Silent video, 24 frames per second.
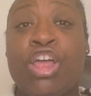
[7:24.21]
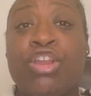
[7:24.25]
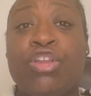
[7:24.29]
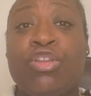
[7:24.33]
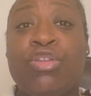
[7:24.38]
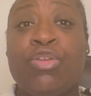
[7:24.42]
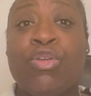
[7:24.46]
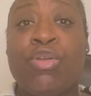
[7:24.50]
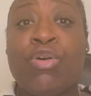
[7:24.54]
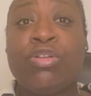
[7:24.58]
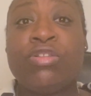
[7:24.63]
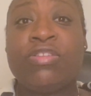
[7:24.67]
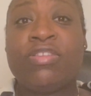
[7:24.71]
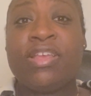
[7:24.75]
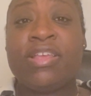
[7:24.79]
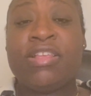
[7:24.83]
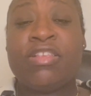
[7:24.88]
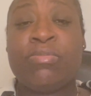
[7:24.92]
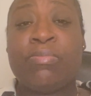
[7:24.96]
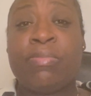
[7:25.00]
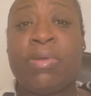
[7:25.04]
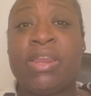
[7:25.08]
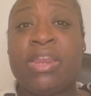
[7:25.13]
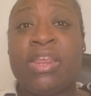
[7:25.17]
not
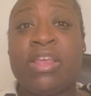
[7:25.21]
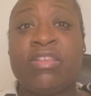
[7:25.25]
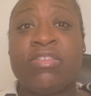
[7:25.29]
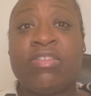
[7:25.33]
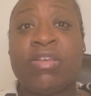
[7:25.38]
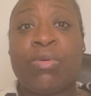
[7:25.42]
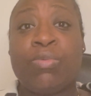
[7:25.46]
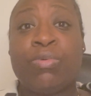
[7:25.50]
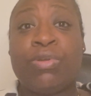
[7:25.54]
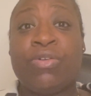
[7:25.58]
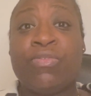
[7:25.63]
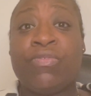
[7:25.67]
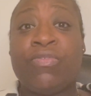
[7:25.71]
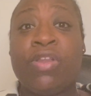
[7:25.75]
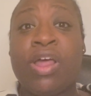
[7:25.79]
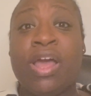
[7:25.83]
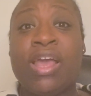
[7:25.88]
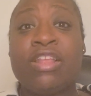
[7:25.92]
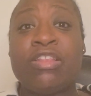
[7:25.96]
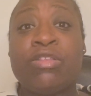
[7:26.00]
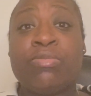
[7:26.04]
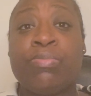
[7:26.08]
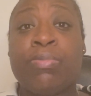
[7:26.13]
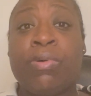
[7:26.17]
as many as I would have
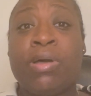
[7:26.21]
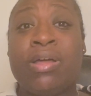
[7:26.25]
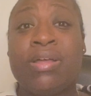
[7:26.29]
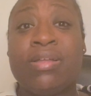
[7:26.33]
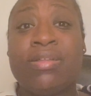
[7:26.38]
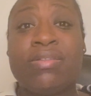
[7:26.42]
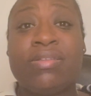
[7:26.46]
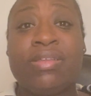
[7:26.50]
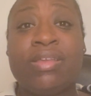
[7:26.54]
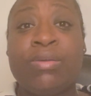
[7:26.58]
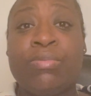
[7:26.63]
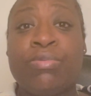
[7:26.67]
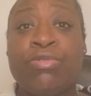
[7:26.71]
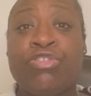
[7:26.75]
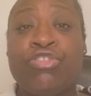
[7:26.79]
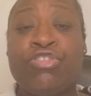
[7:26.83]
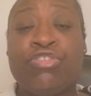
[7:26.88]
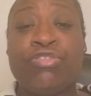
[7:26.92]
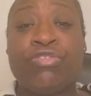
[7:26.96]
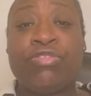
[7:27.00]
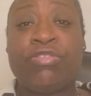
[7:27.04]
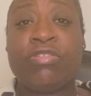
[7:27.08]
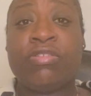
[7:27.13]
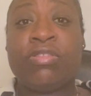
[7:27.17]
liked, but it was
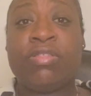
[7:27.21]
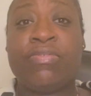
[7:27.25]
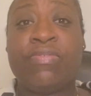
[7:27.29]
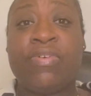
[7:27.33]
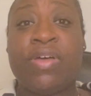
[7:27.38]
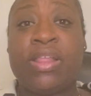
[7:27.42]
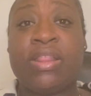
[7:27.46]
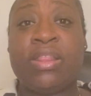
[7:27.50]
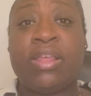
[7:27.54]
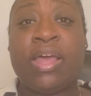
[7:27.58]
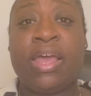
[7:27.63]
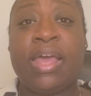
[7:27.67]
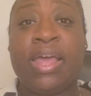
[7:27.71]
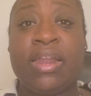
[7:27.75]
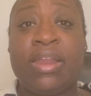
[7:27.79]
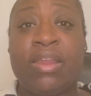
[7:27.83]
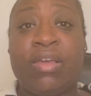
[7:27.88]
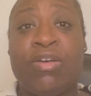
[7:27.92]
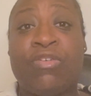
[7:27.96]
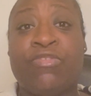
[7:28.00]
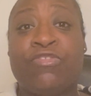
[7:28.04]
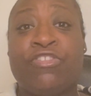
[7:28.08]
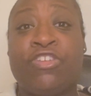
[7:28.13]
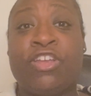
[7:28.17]
due to the fact that I had
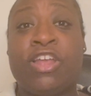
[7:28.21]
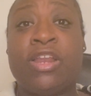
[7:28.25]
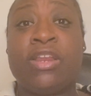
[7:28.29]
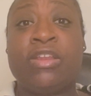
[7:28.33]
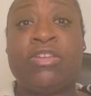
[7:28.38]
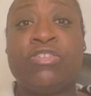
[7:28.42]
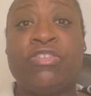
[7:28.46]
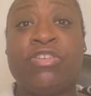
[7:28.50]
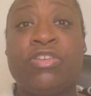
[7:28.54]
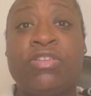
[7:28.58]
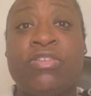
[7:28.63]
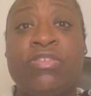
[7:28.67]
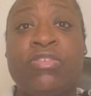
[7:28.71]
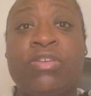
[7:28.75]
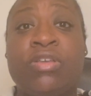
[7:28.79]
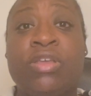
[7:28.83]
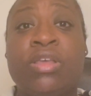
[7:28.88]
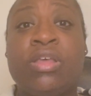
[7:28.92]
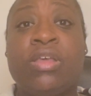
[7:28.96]
health challenges.